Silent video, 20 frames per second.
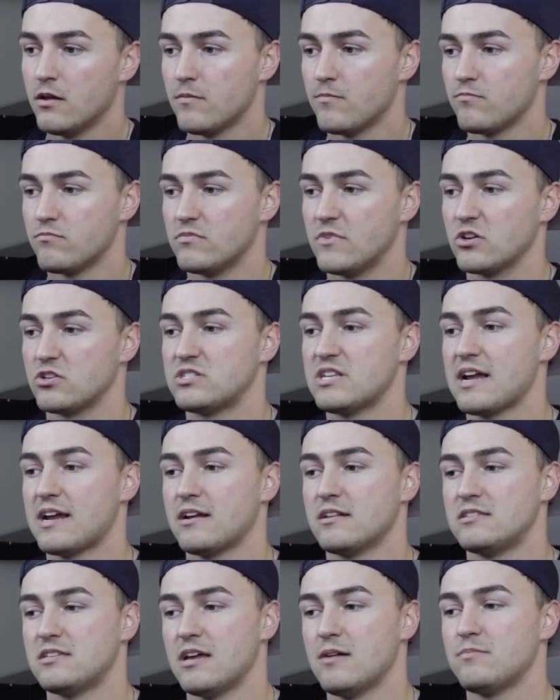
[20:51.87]
Their second
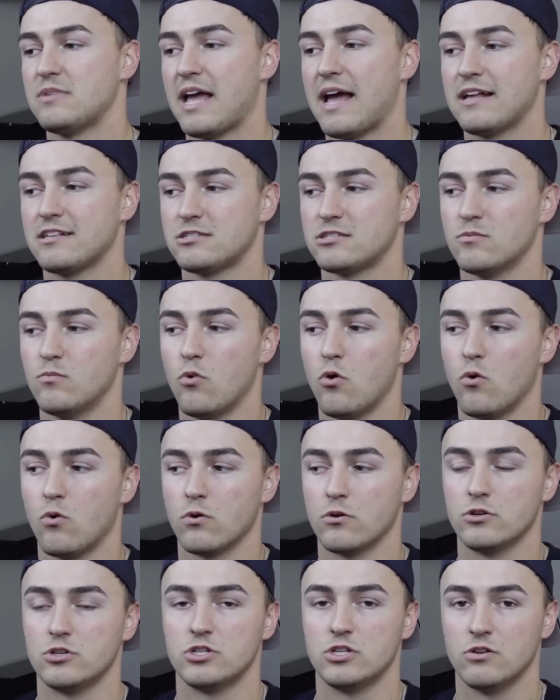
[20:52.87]
attempt at some
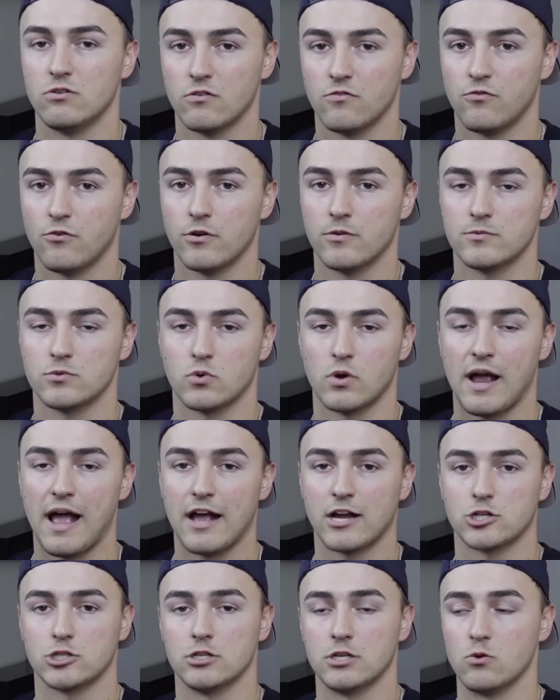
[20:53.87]
orange uniforms were
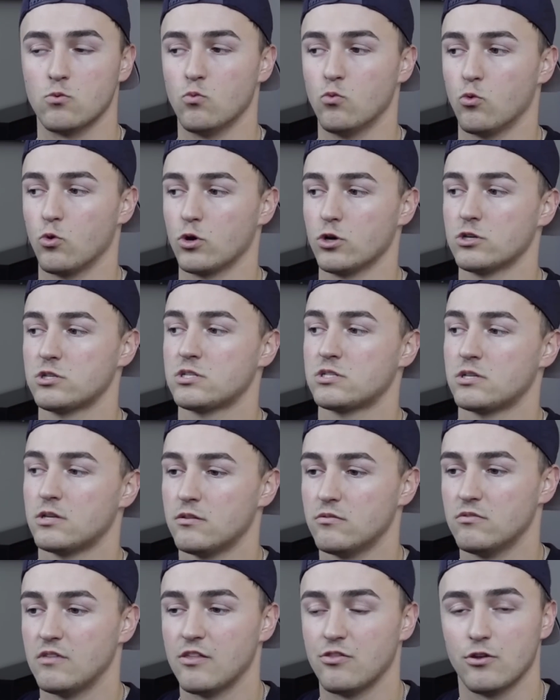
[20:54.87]
actually worse
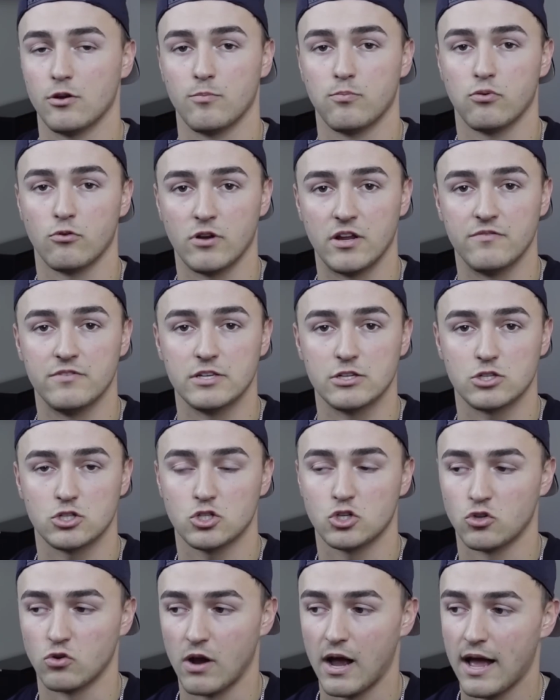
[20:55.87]
than their previous
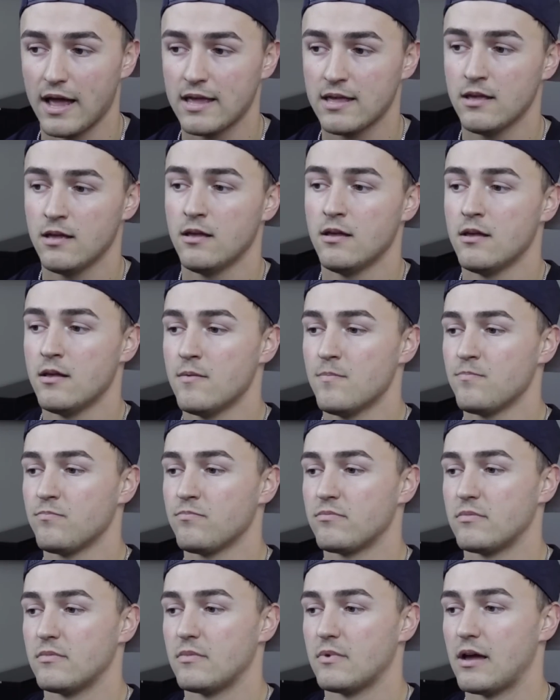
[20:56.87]
try.
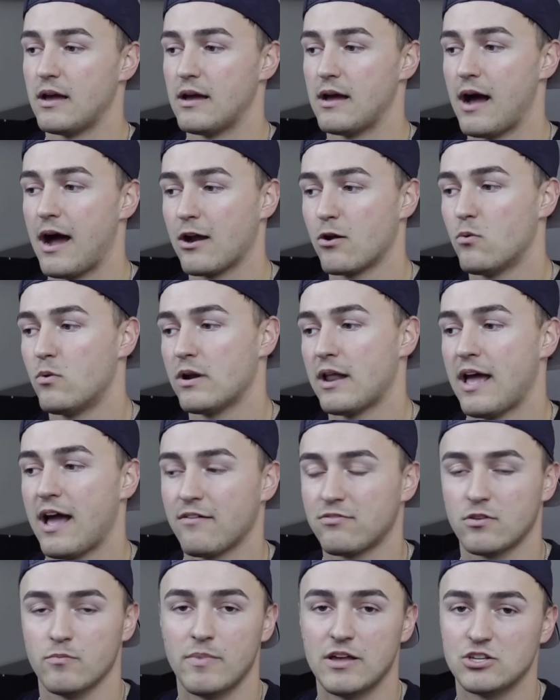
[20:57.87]
I don't want to have
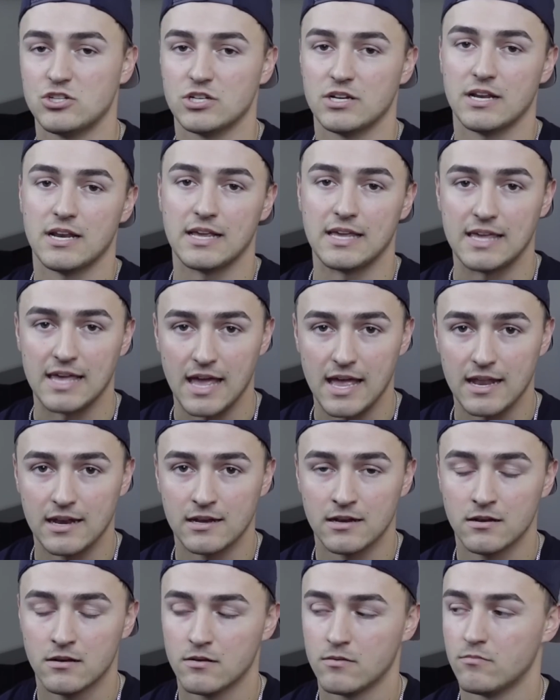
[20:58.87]
to mention it
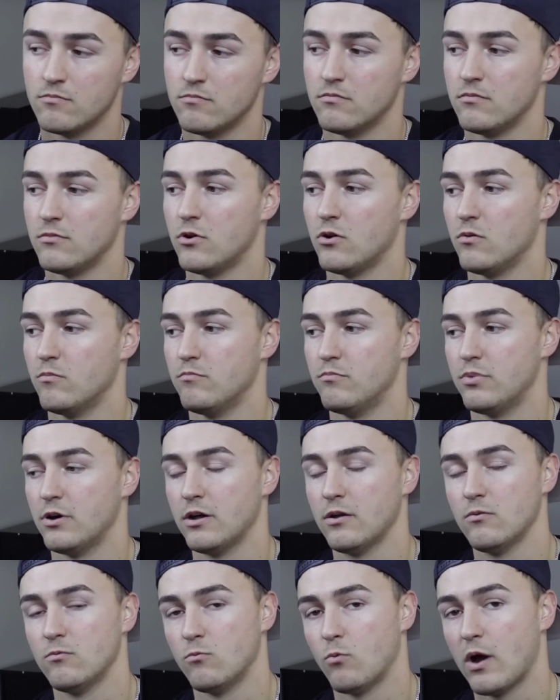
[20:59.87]
again,
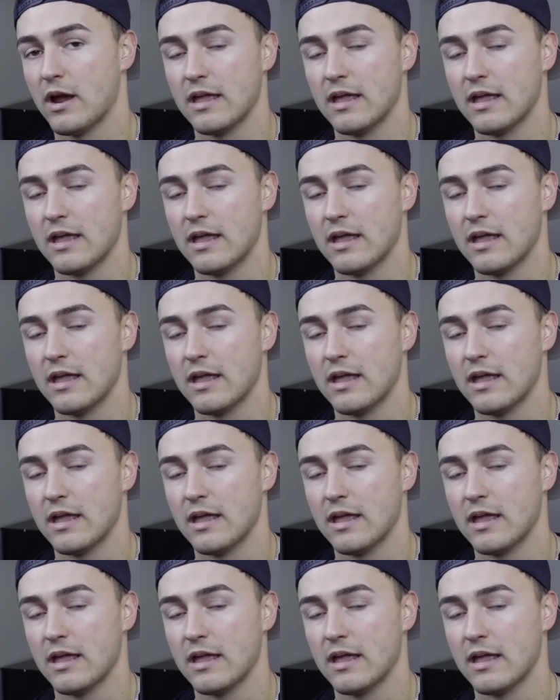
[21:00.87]
but white